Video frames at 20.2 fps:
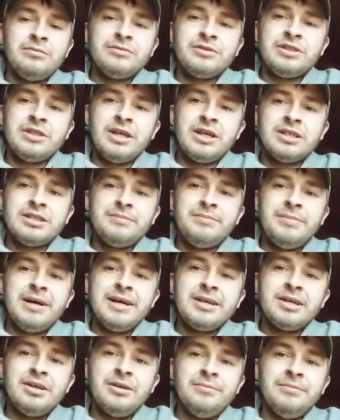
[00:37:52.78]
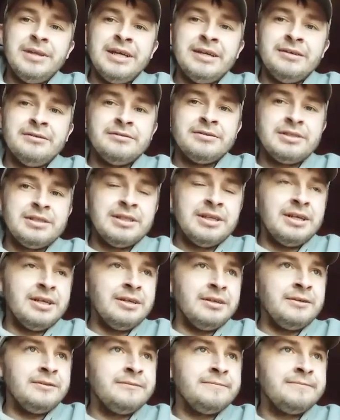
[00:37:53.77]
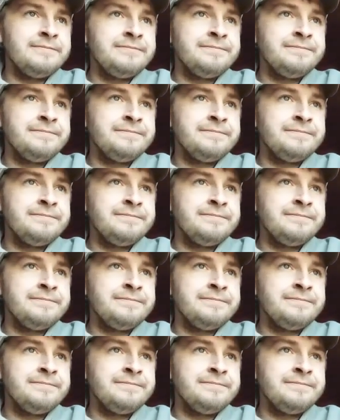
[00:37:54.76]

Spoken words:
I'm starting to pack up now, so